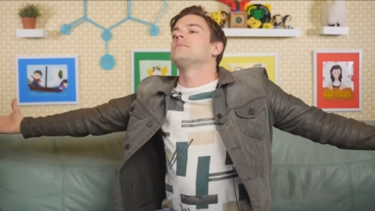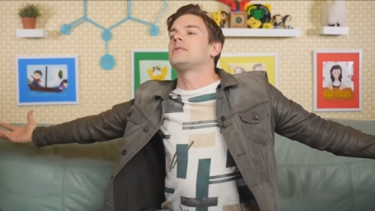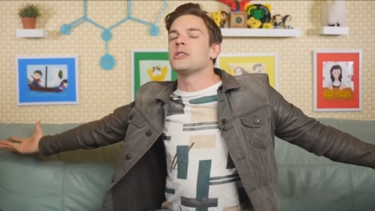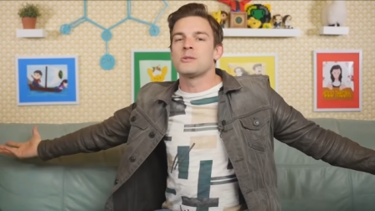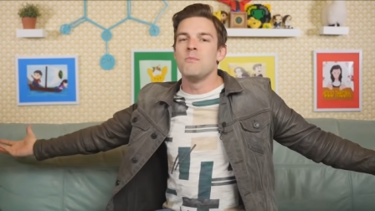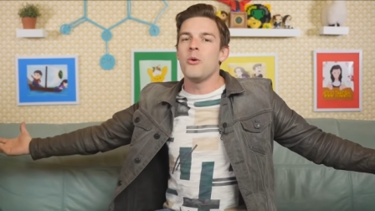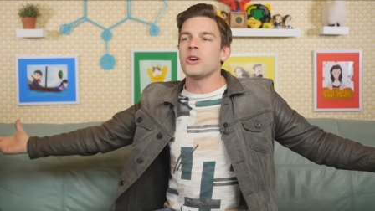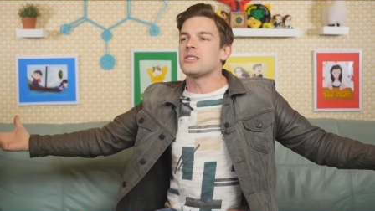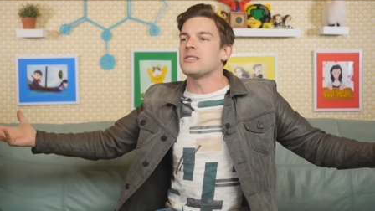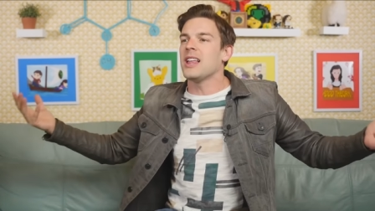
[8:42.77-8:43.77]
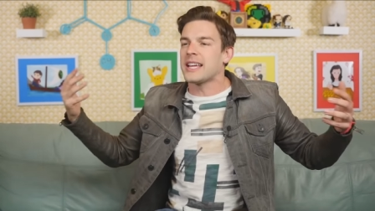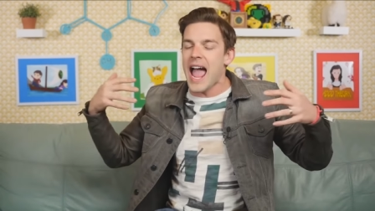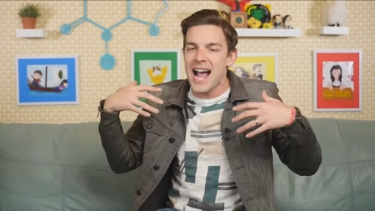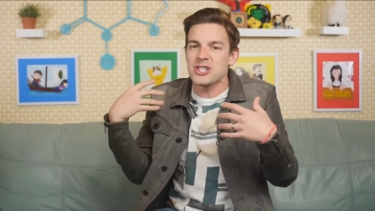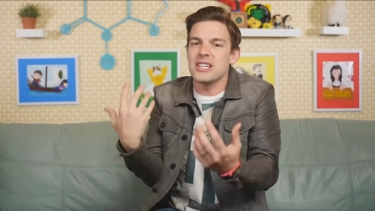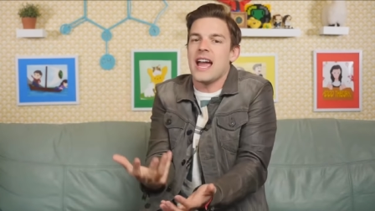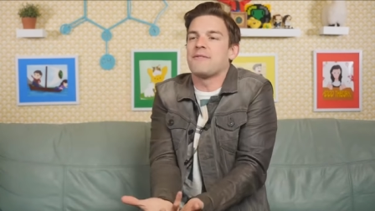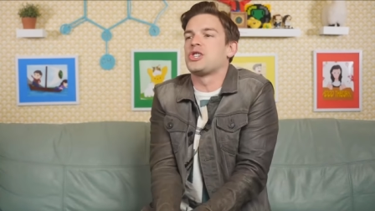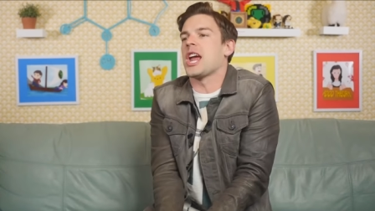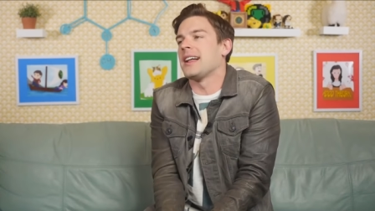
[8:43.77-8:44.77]
There's more like actually have
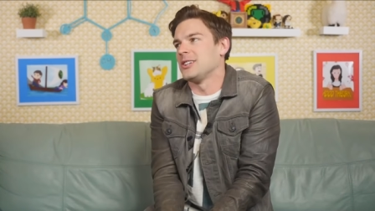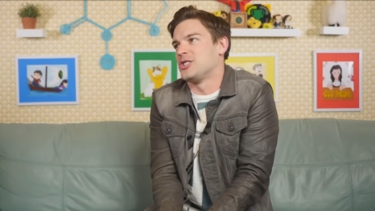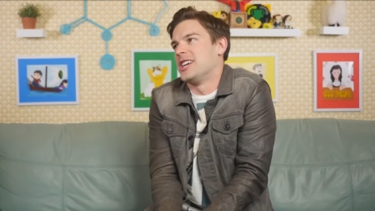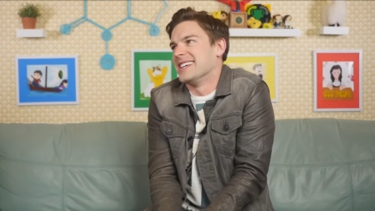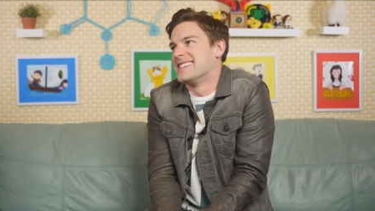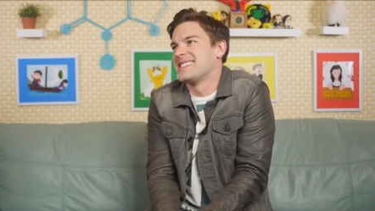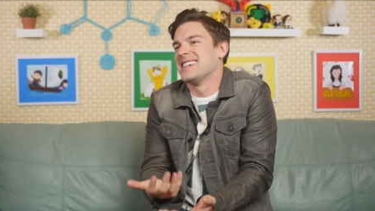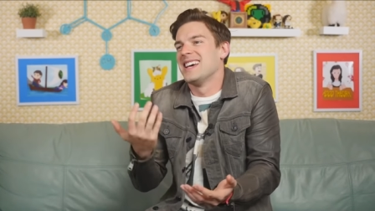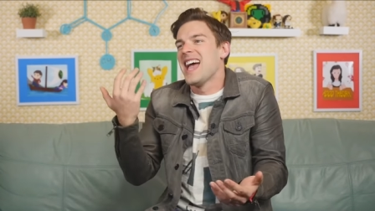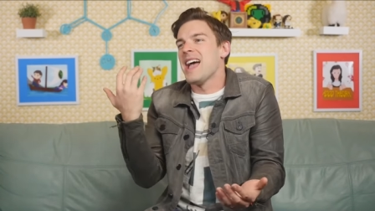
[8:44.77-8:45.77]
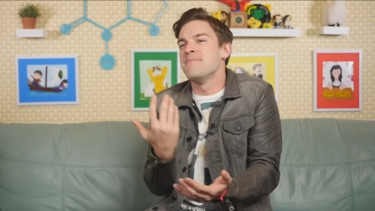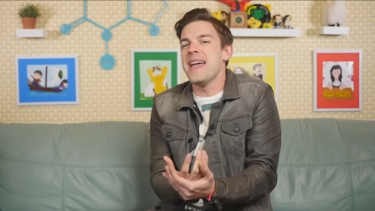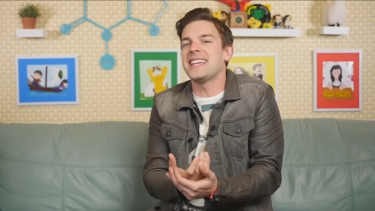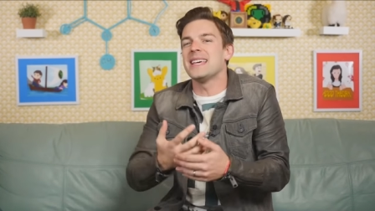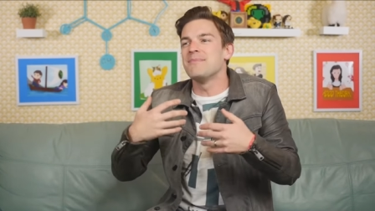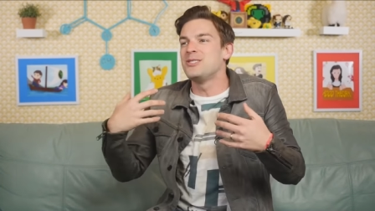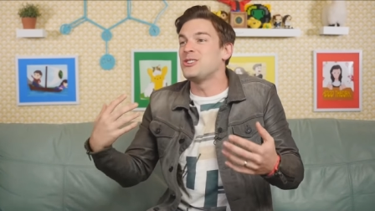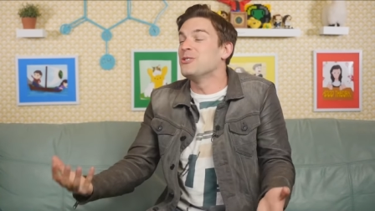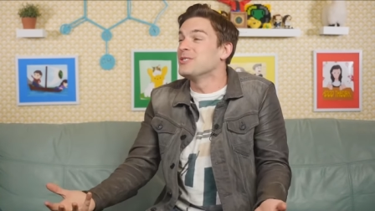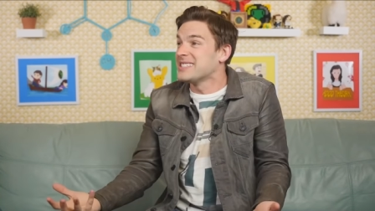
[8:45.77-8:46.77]
challenges. Yeah. Make them
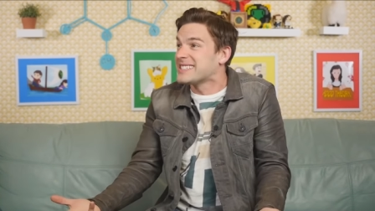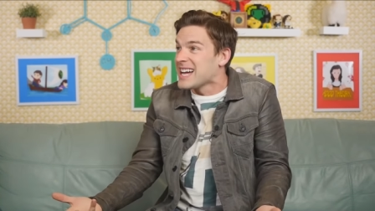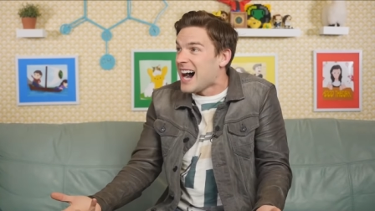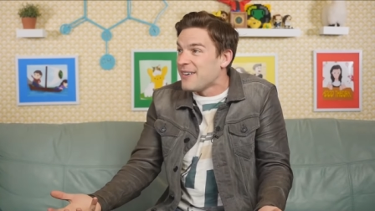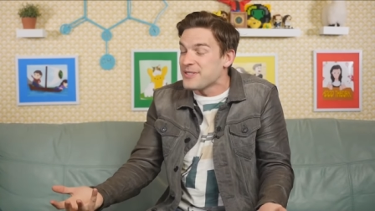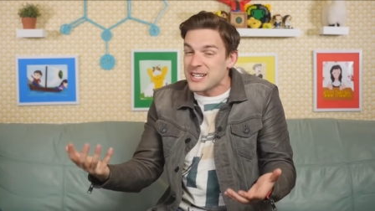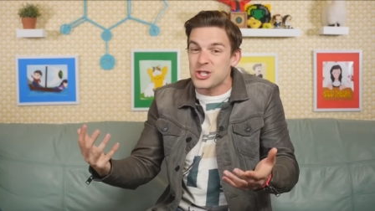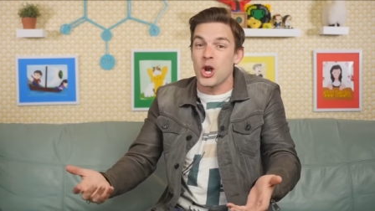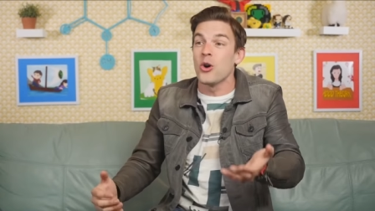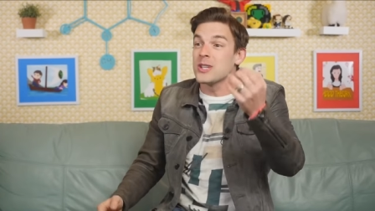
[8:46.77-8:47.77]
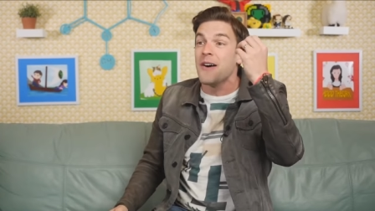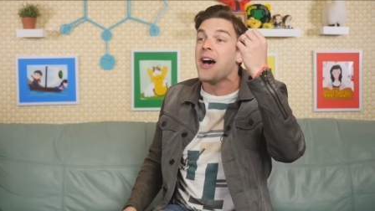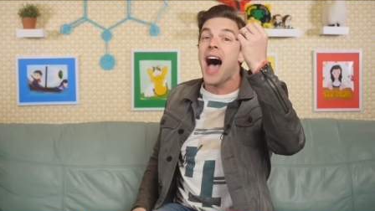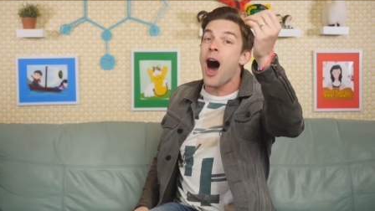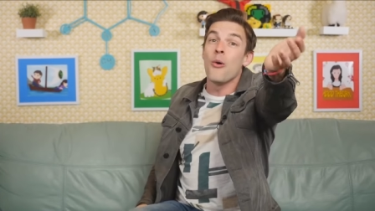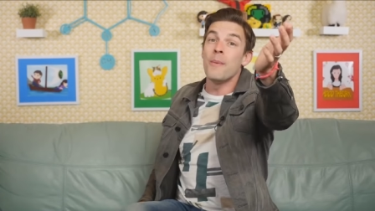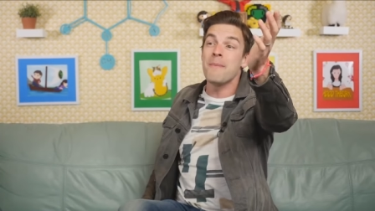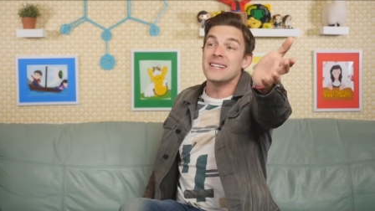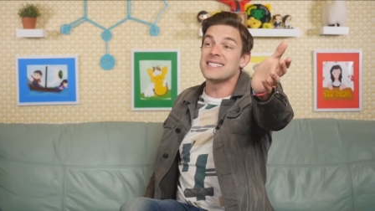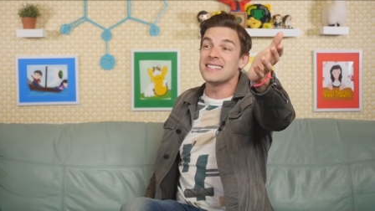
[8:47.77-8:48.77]
do stuff that I, shows off how
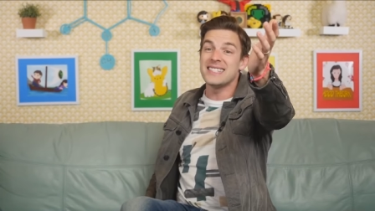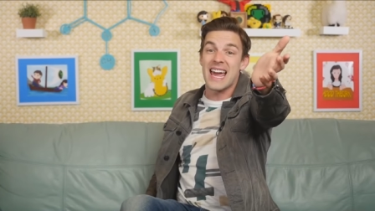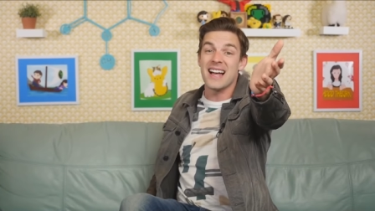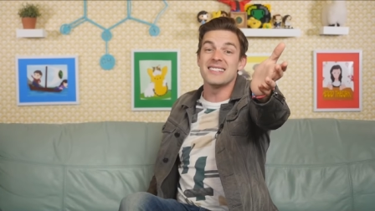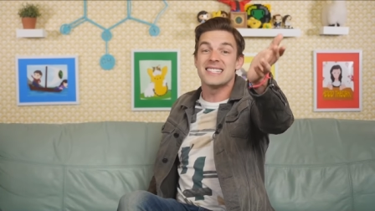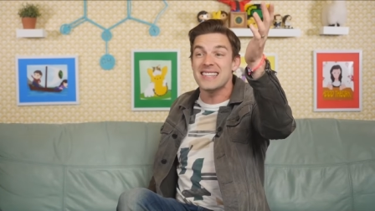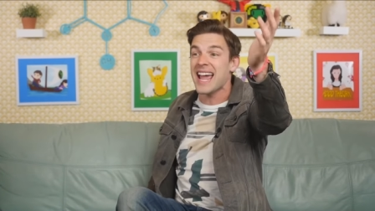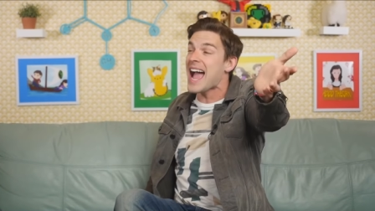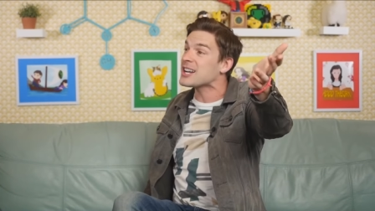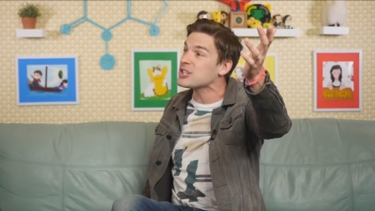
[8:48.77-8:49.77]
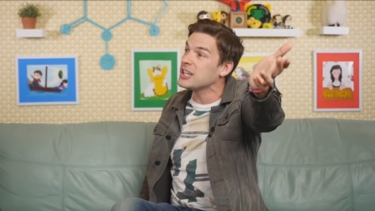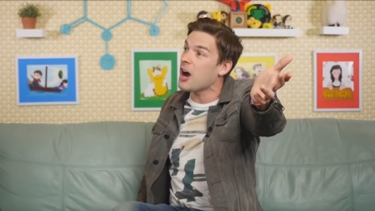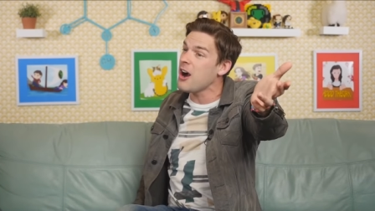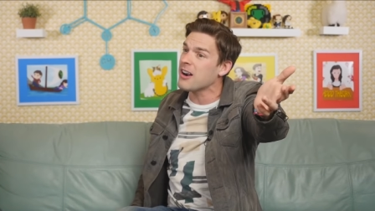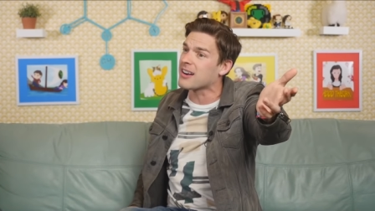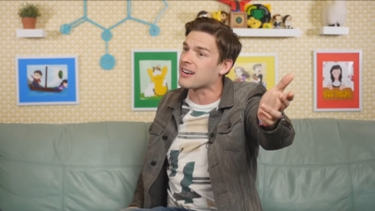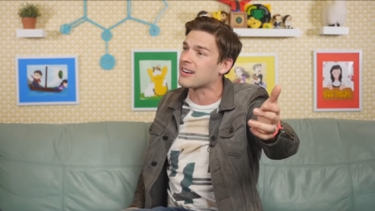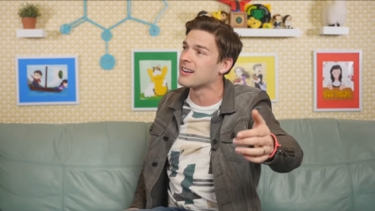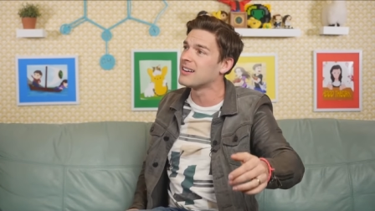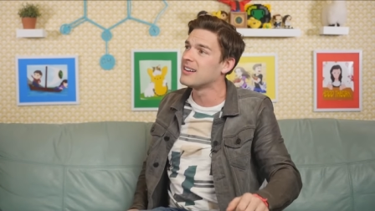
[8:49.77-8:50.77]
amazingly talented they actually are.
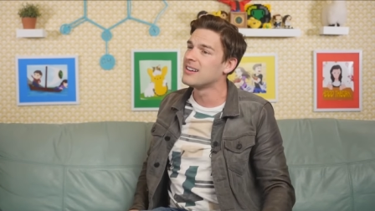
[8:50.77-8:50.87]
Yes.